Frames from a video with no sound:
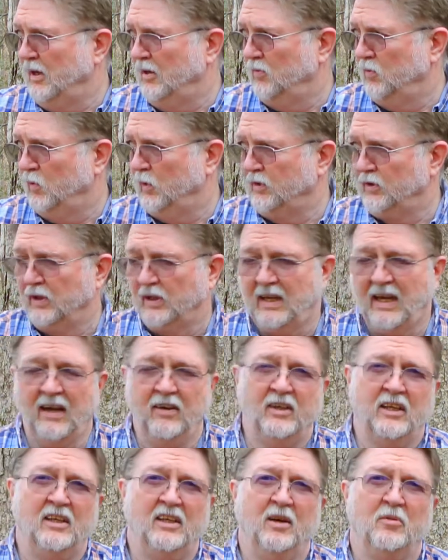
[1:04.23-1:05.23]
where the
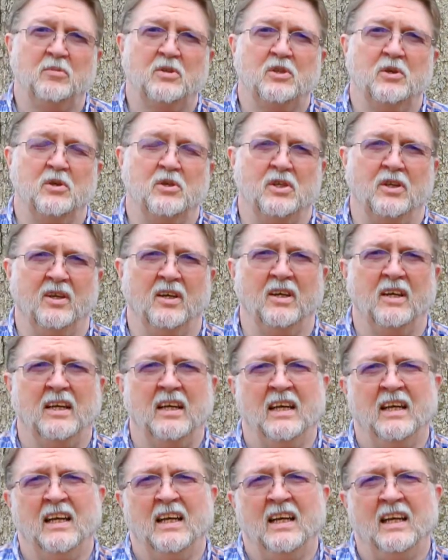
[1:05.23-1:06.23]
county dumpsters are.
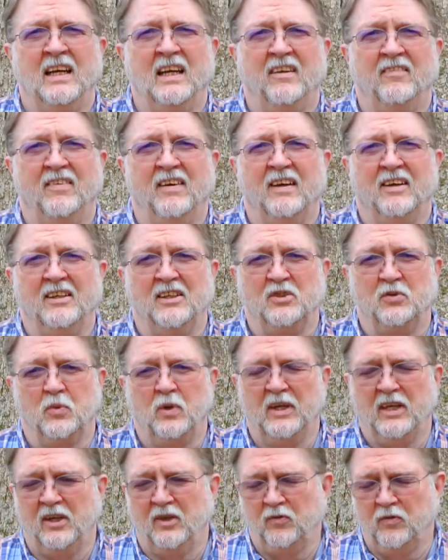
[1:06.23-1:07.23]
He found his
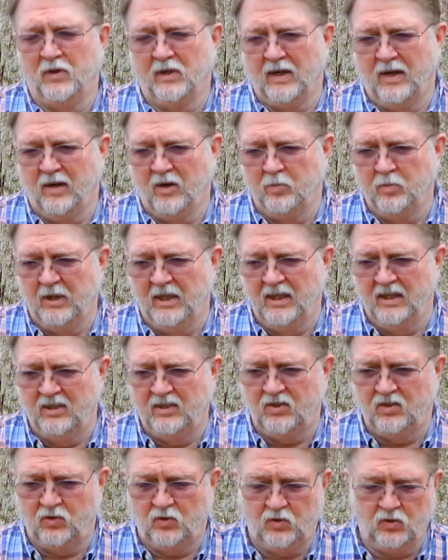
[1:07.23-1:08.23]
way over to our
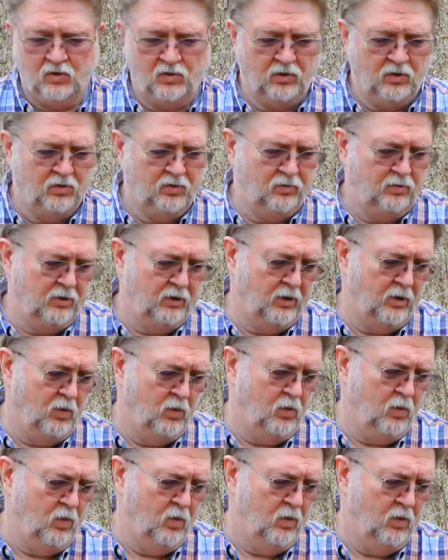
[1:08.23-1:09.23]
place,
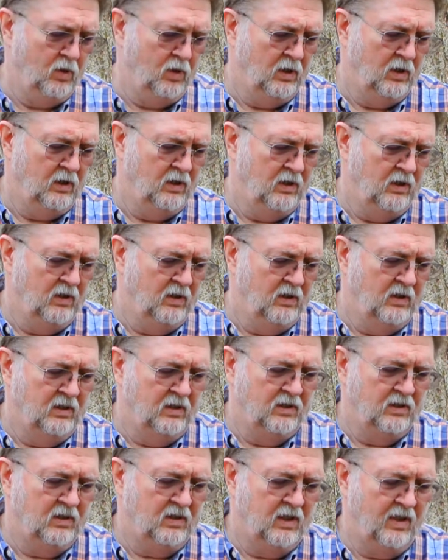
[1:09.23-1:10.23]

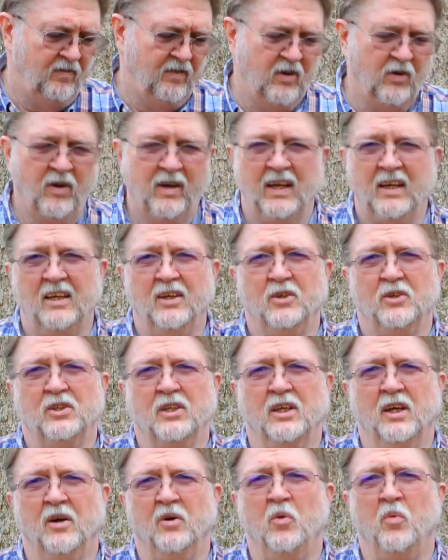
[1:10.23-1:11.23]
7 or 8 years
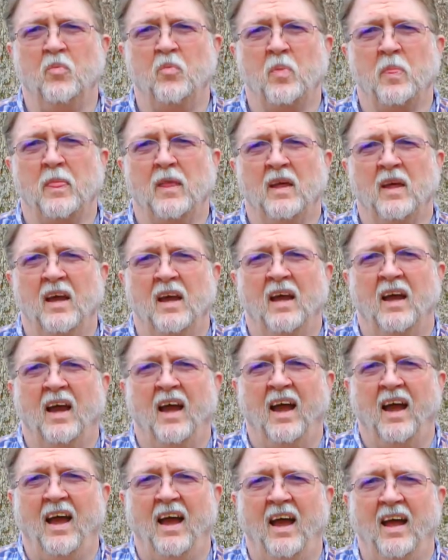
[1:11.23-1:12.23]
ago.
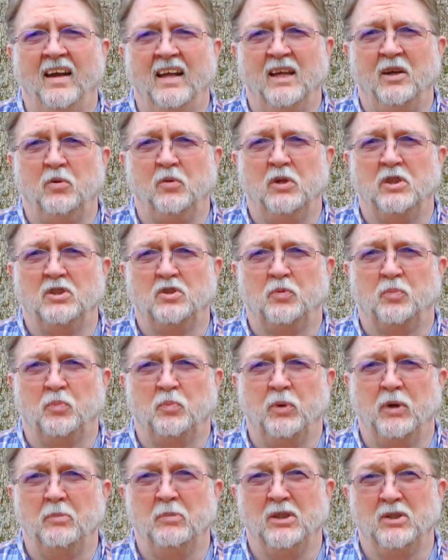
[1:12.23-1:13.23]
And he was
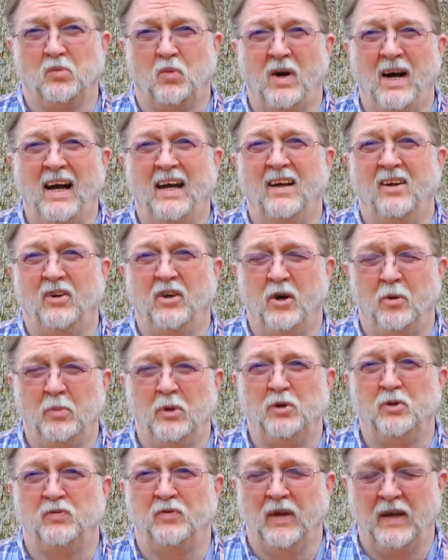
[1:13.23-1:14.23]
pretty much wild,
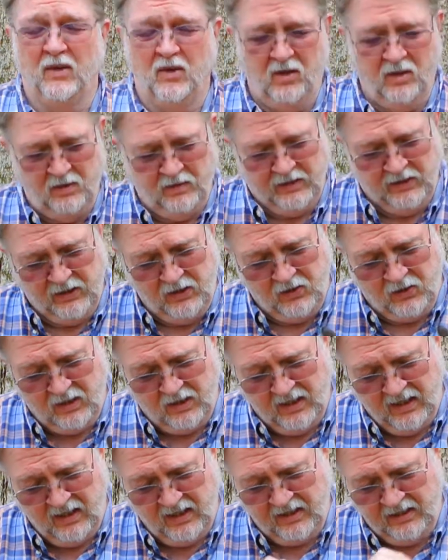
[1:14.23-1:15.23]
almost feral, and you can
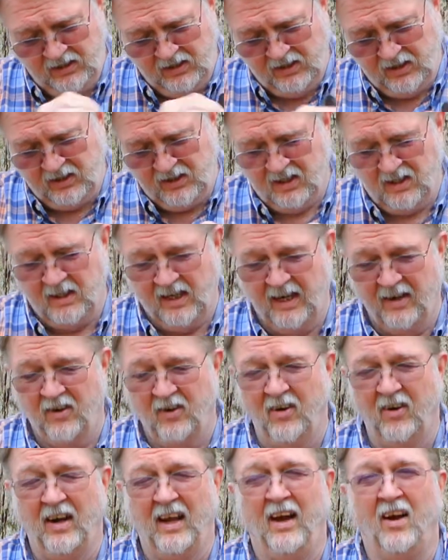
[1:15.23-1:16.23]
tell he's just a
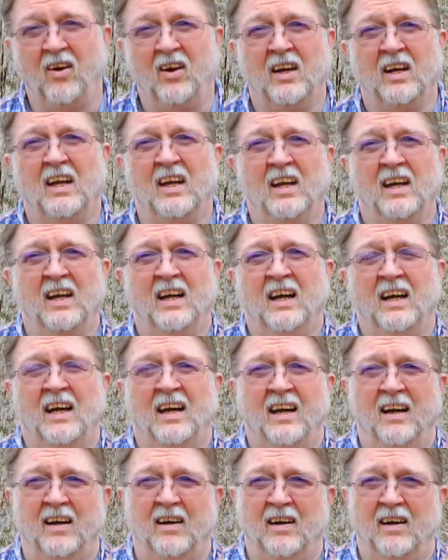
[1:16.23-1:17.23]
terror now.
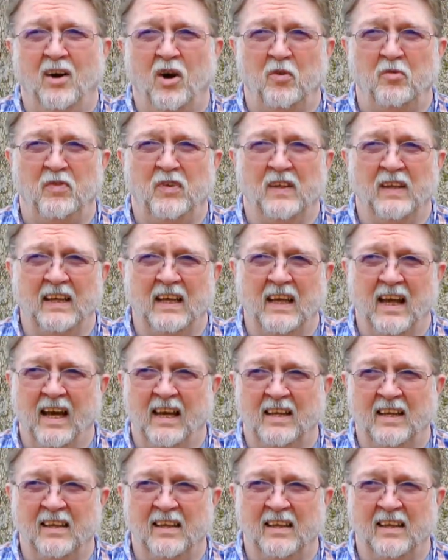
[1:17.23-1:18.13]
Hopefully I